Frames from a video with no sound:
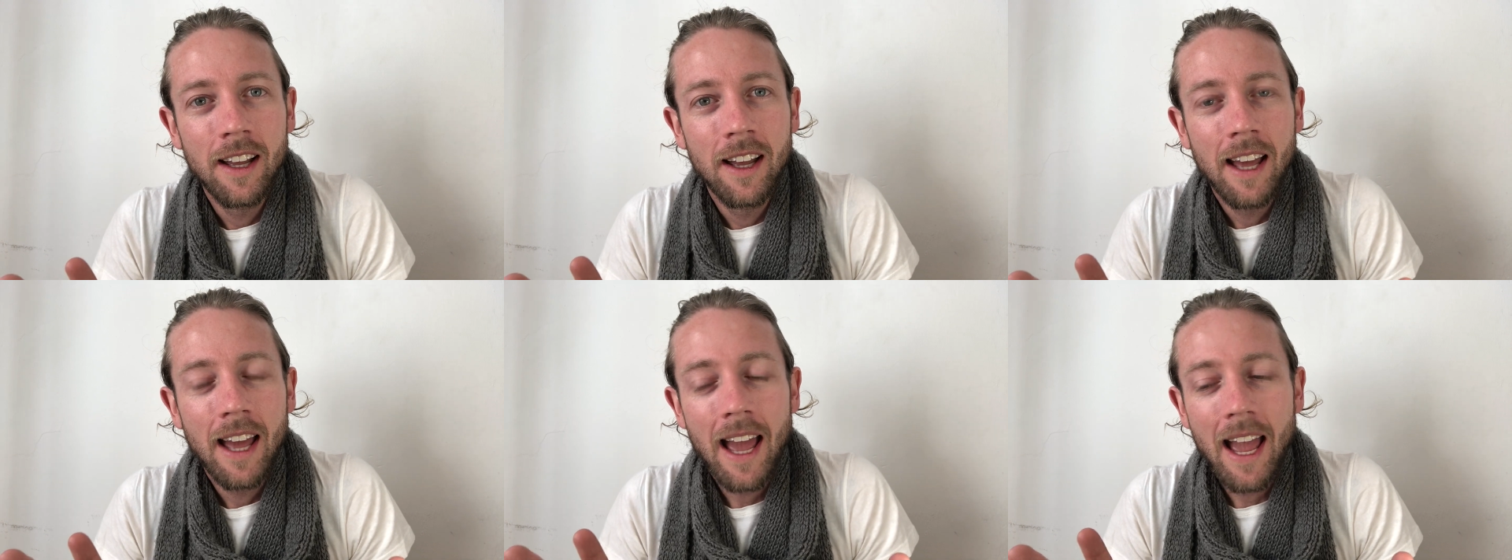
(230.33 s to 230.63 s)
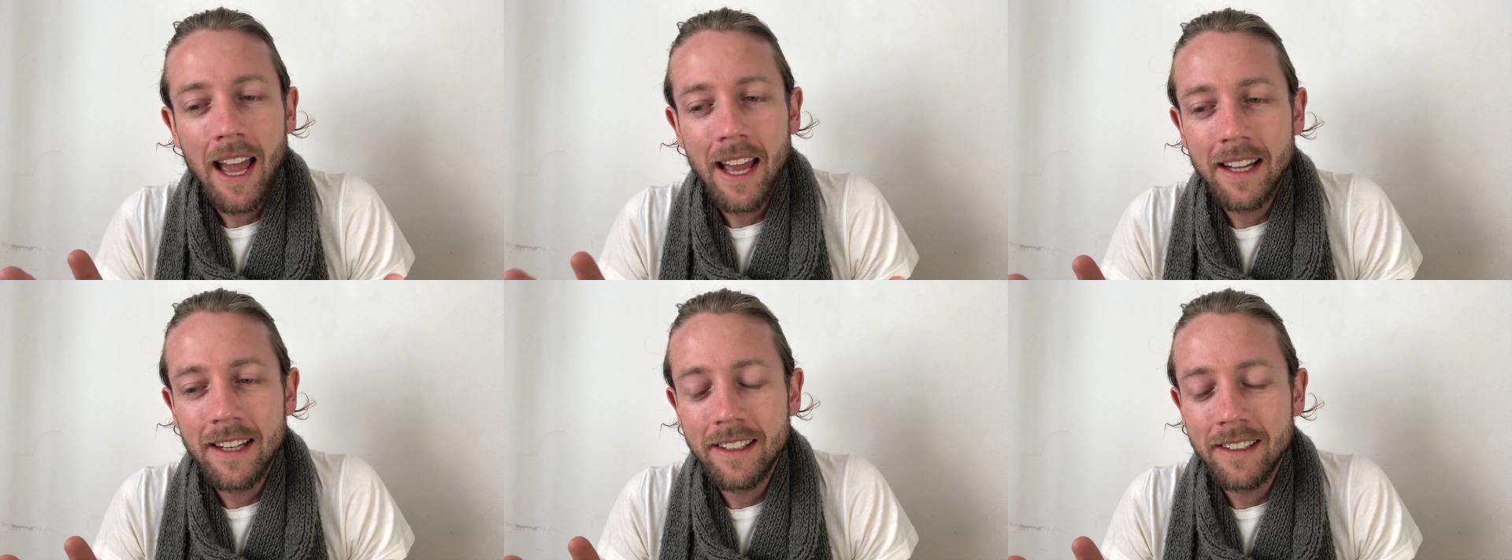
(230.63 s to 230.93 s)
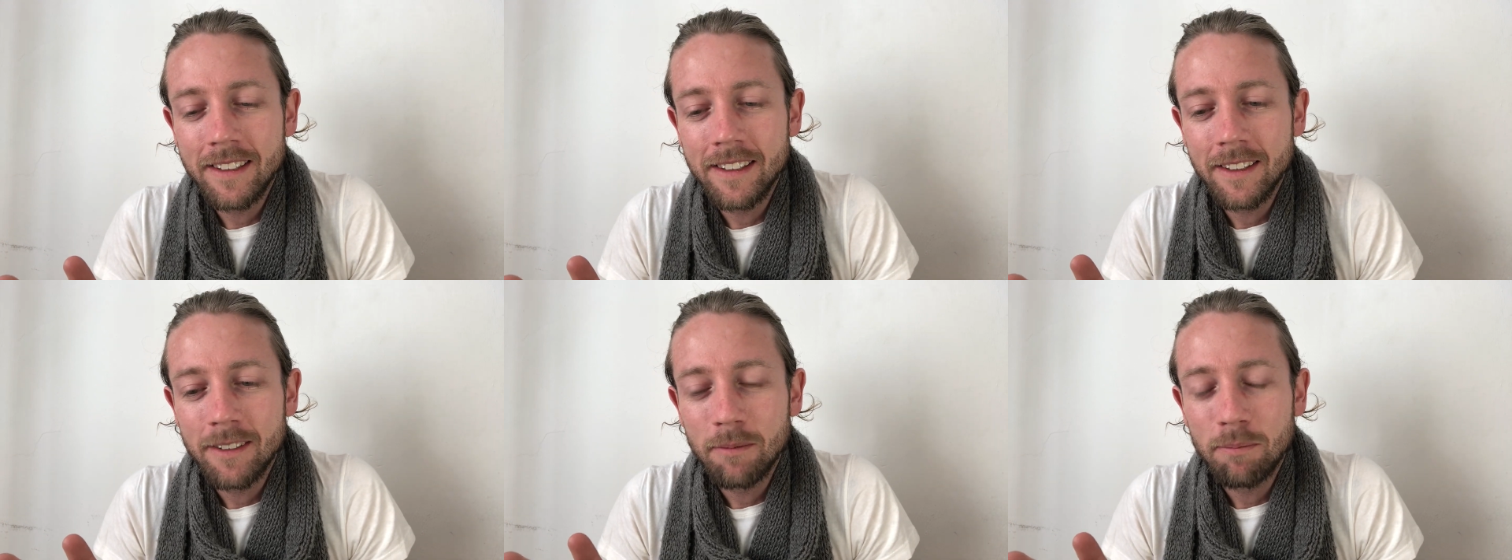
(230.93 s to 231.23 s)
and
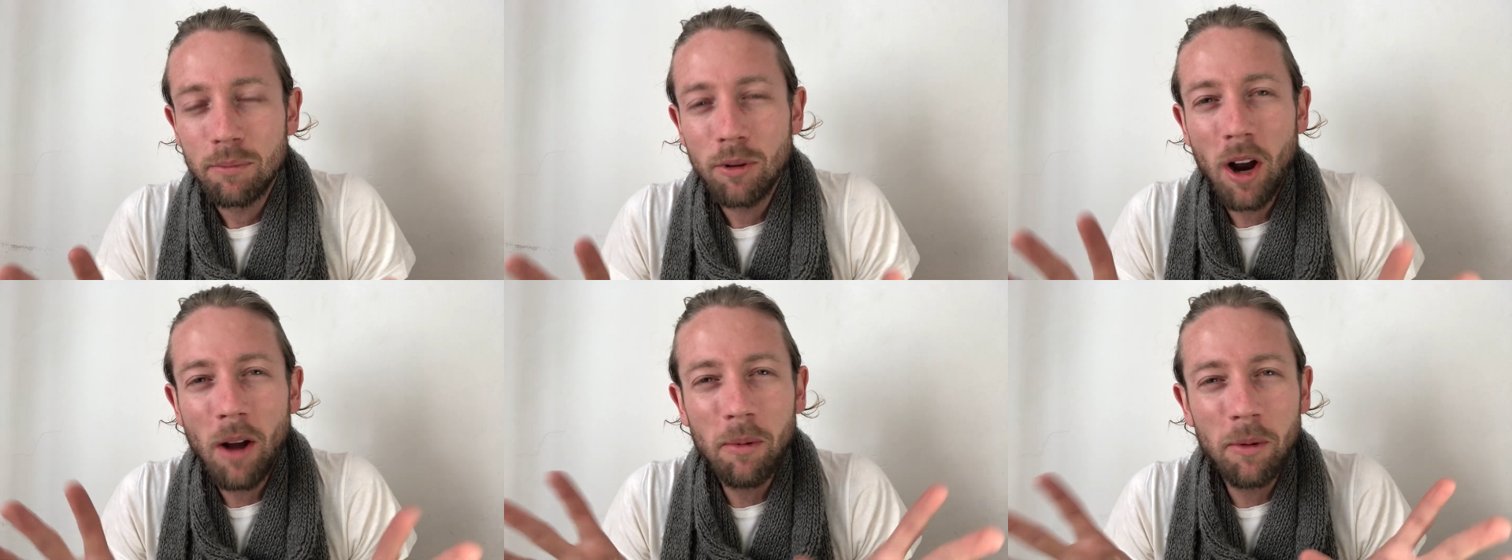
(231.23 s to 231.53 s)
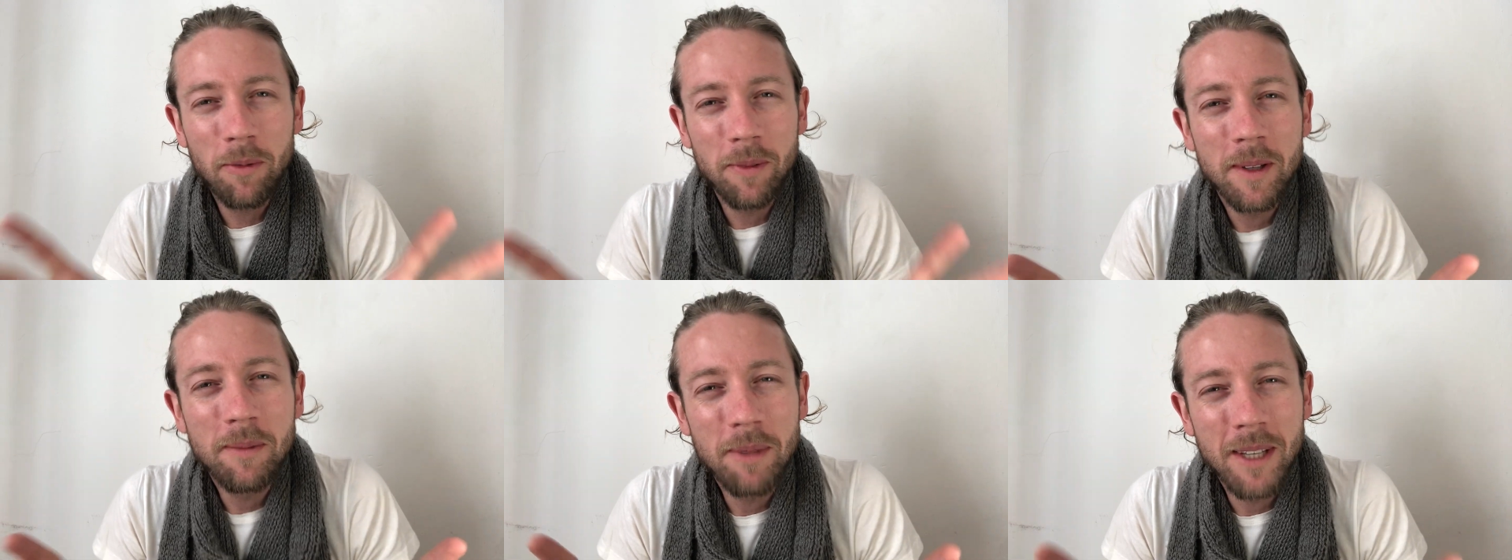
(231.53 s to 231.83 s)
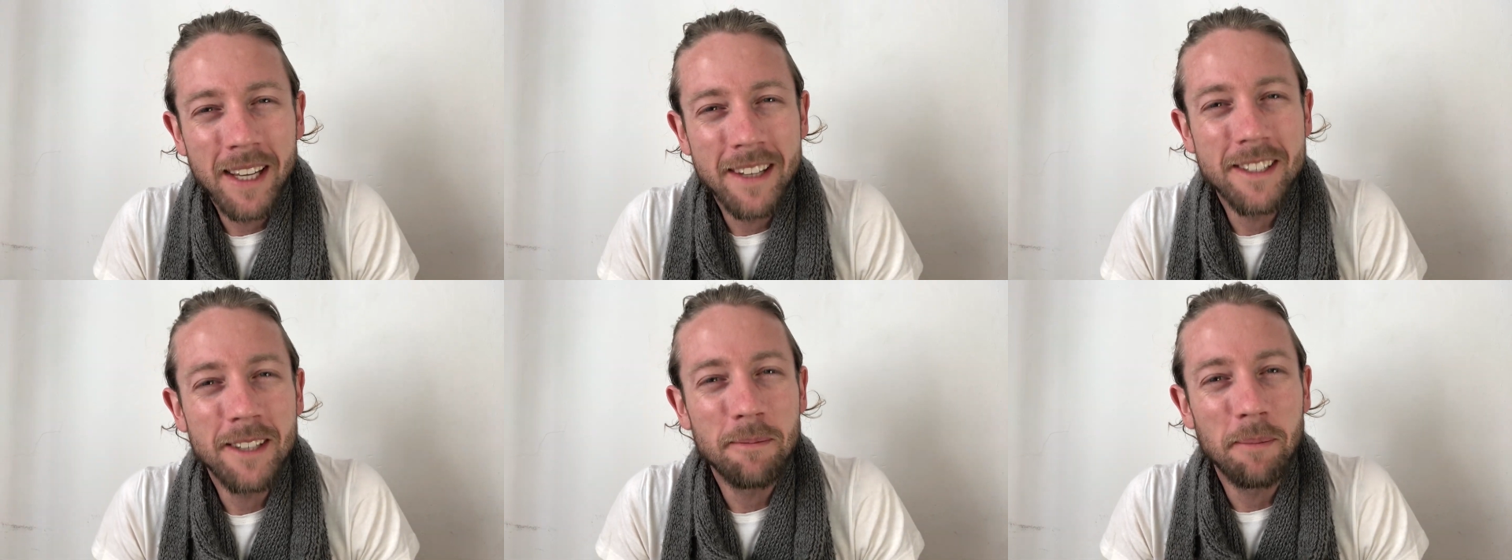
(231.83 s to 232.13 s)
probably
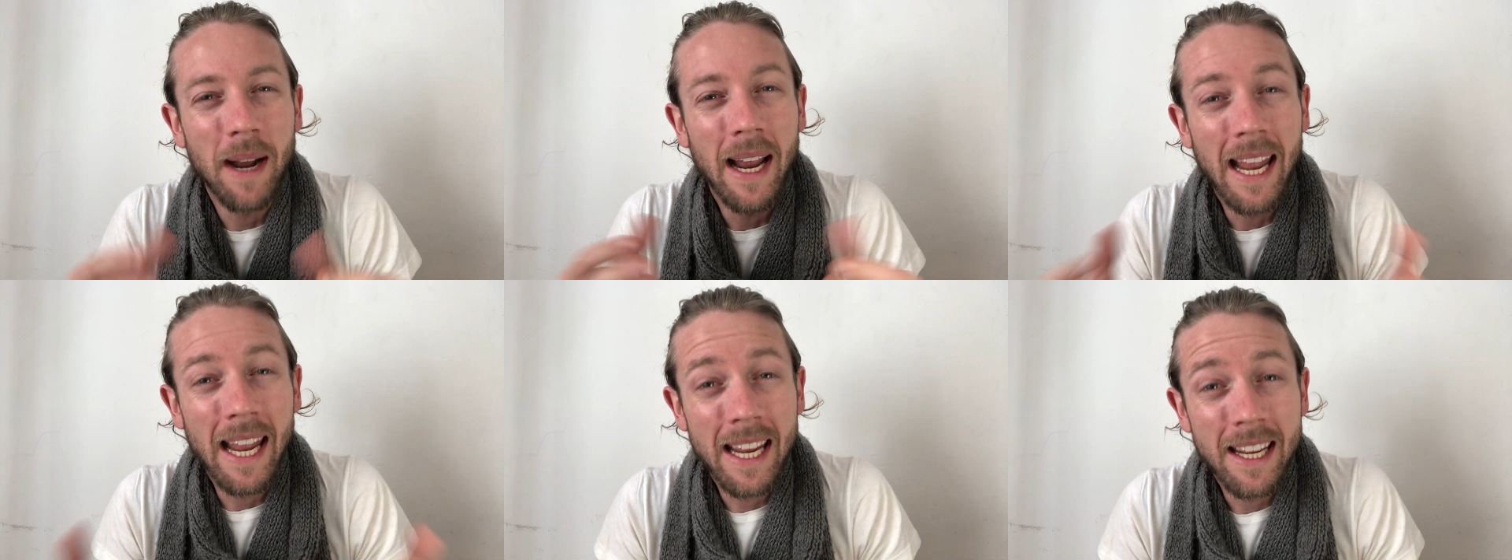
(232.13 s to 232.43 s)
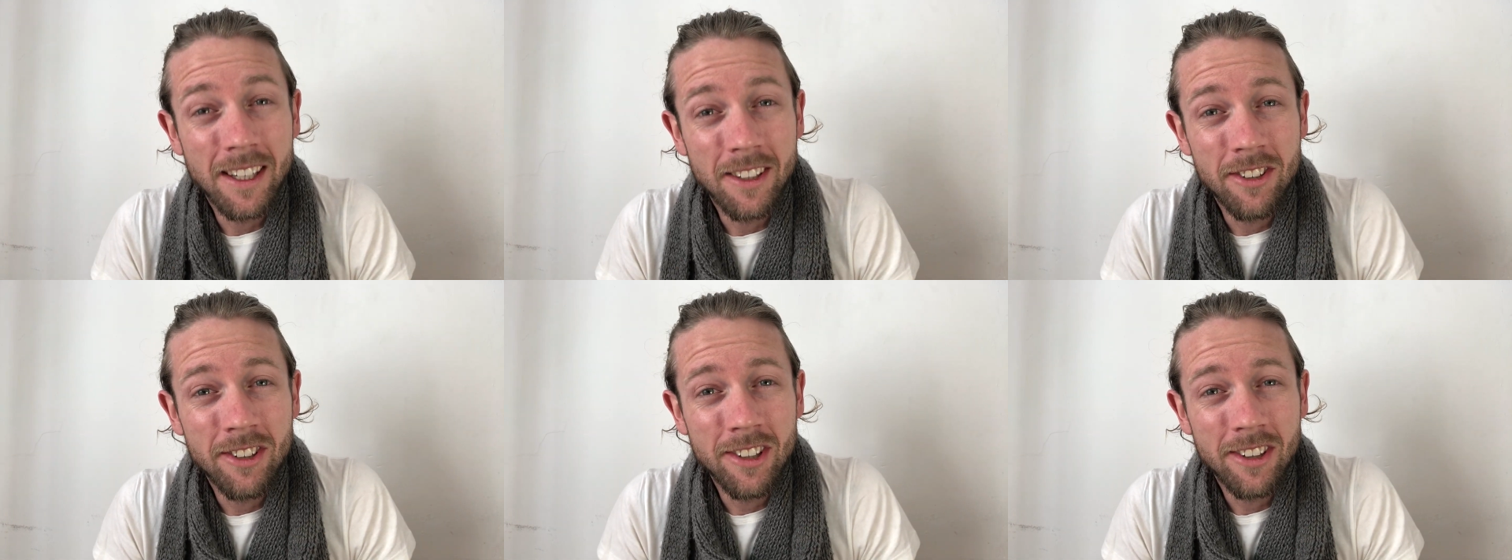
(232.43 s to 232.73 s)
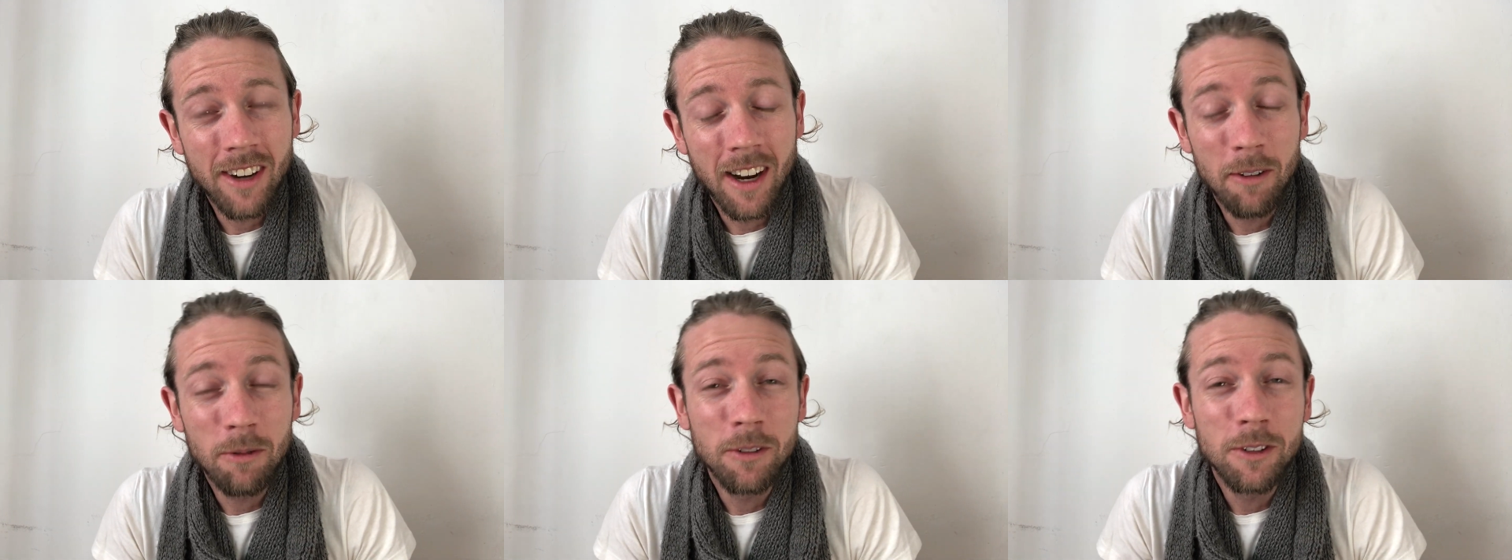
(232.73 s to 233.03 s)
because of my age,
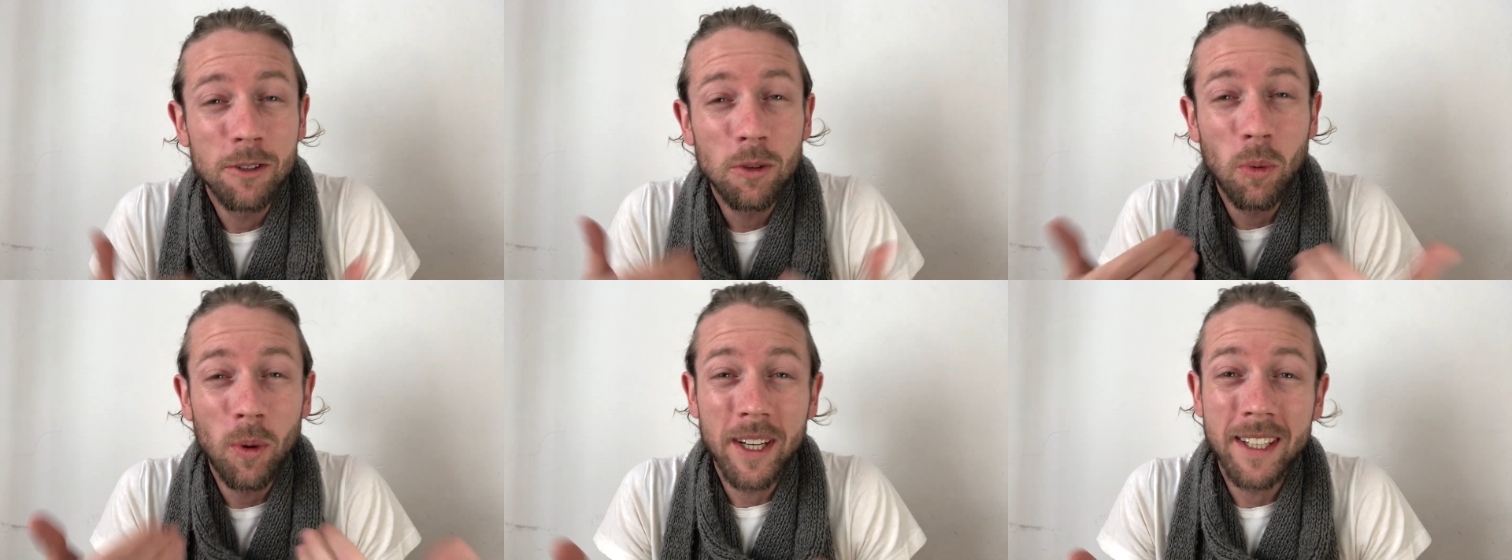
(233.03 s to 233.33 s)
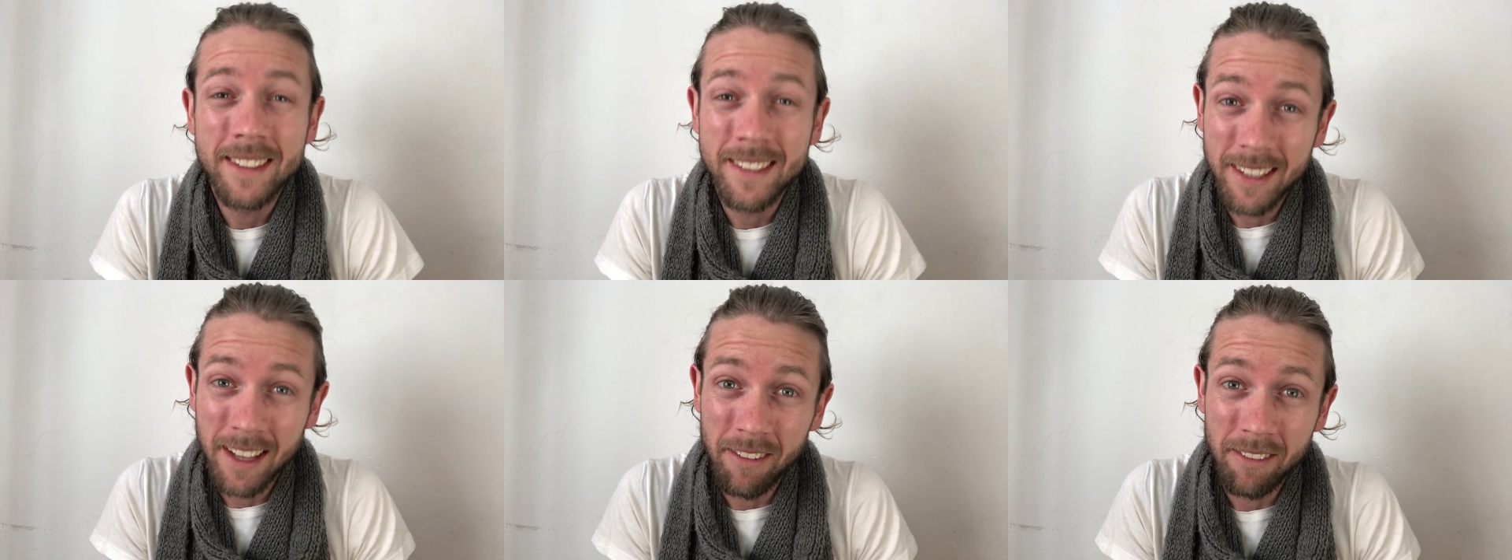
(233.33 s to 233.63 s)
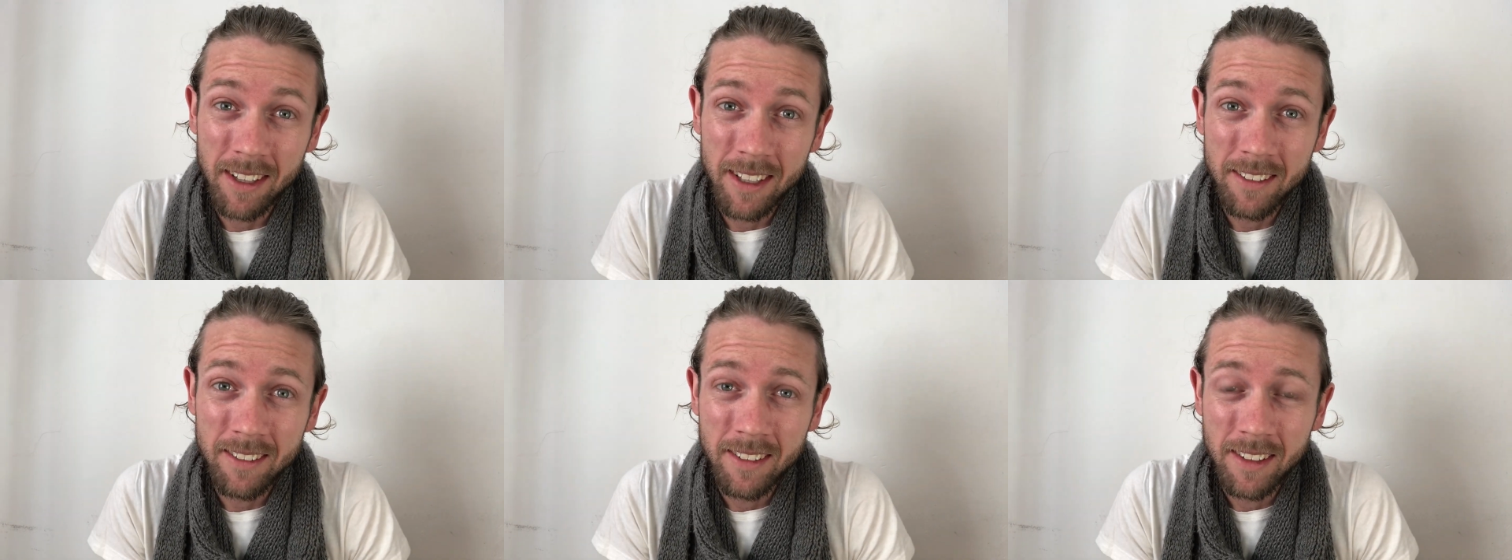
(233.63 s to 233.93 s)
I was
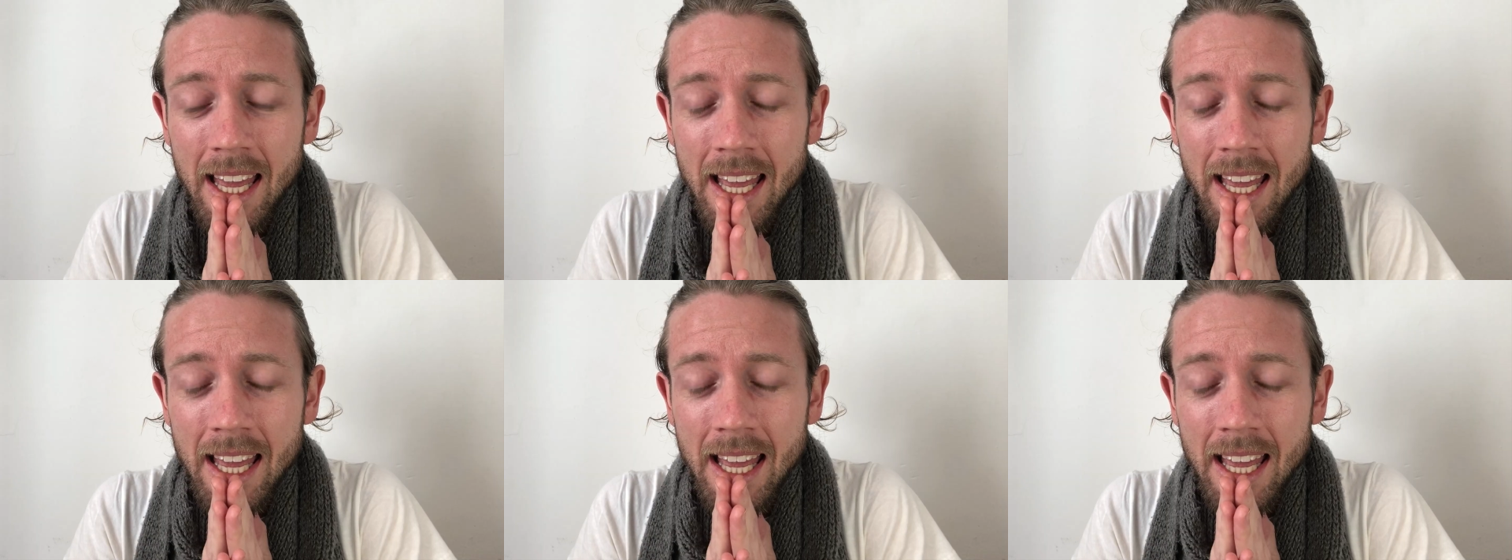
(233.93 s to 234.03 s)
27,